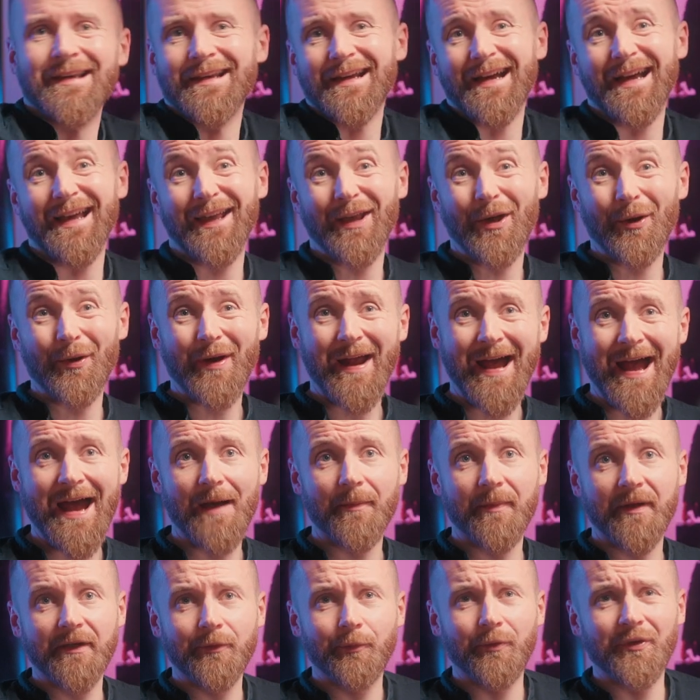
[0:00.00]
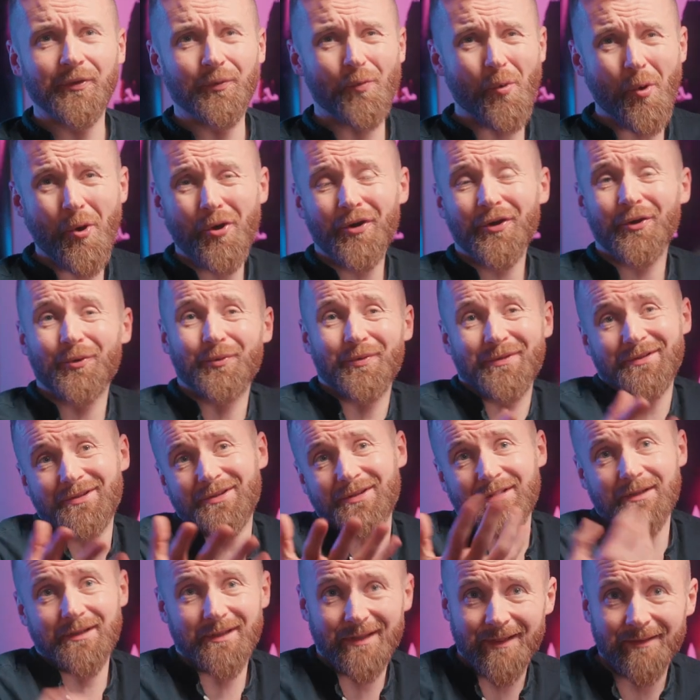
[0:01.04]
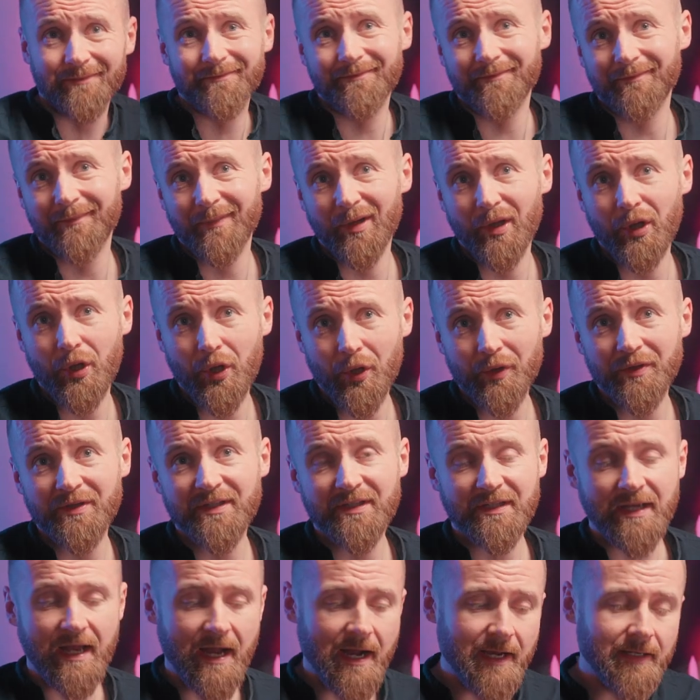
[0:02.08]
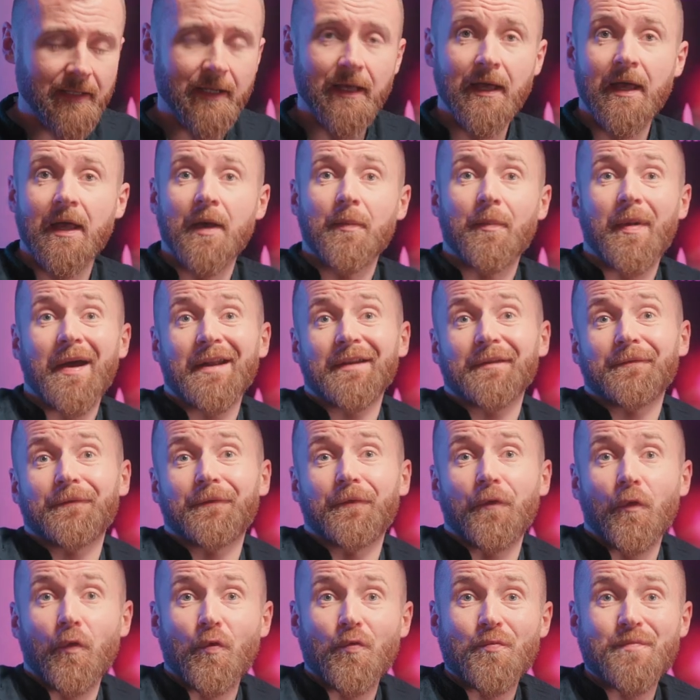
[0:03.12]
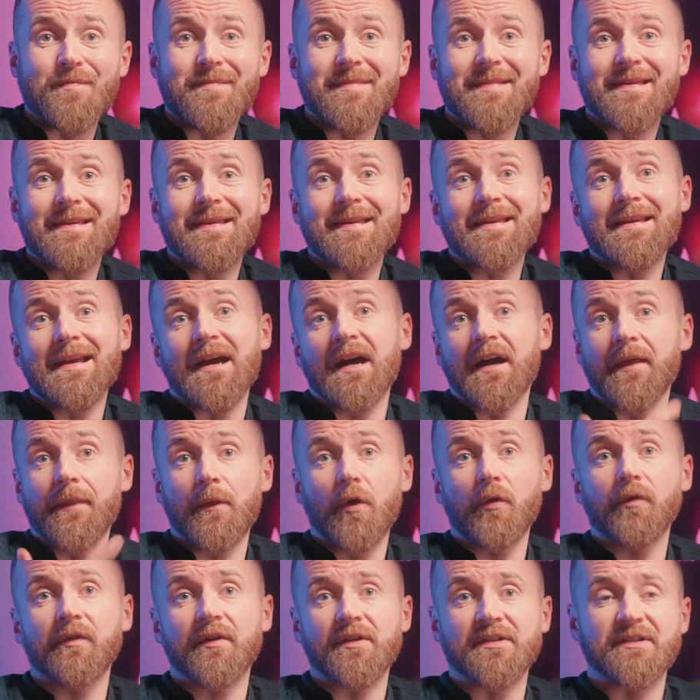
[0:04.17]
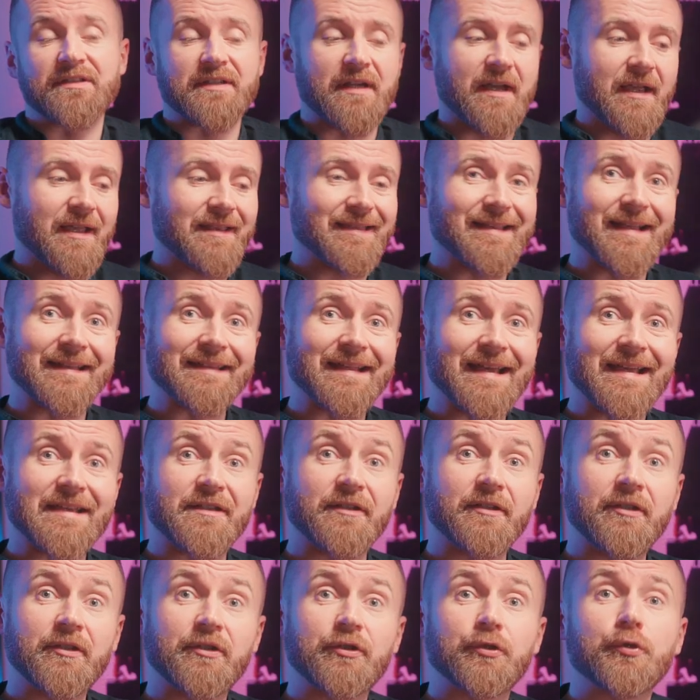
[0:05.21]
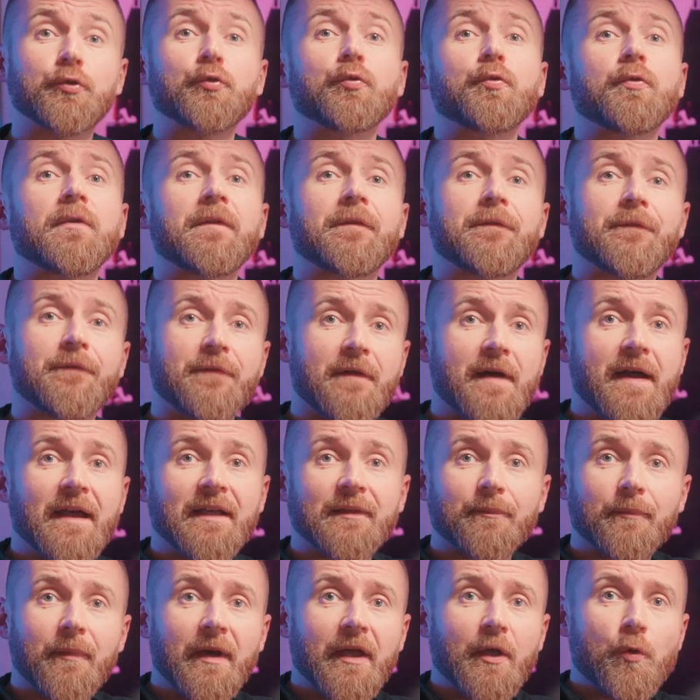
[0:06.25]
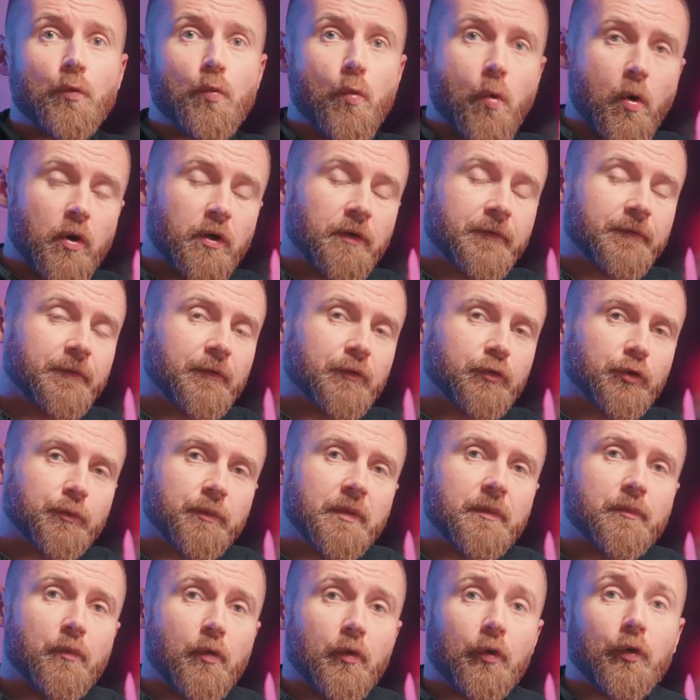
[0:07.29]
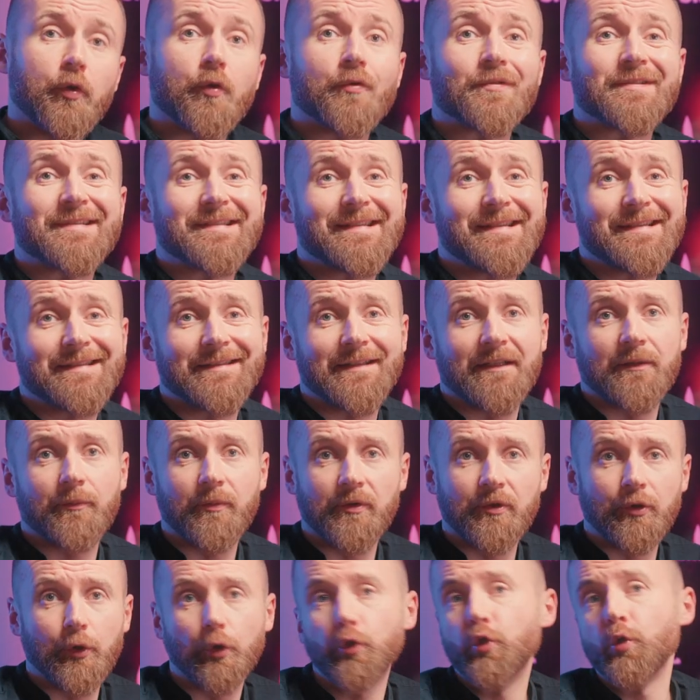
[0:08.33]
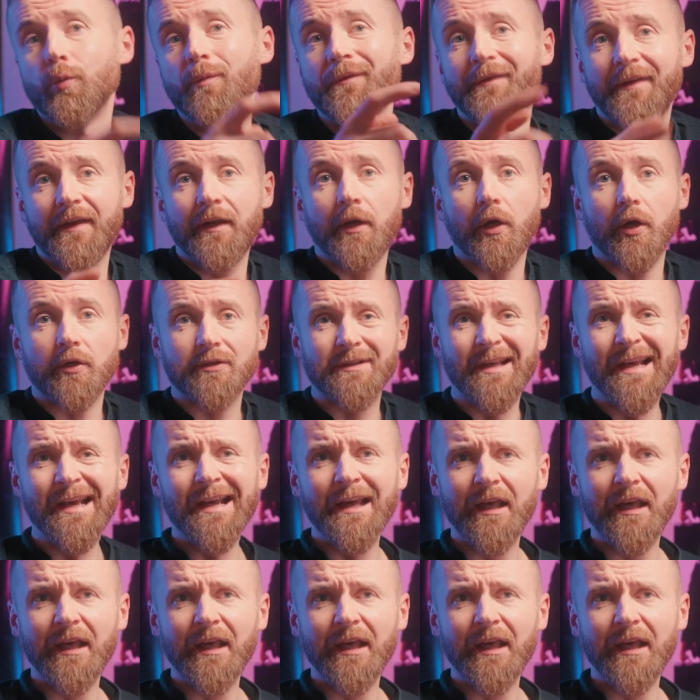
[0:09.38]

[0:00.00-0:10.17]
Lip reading: I got hammered with work, which is a good sign, but for me, another sign that I need to refine my workflow to be more consistent with YouTube videos.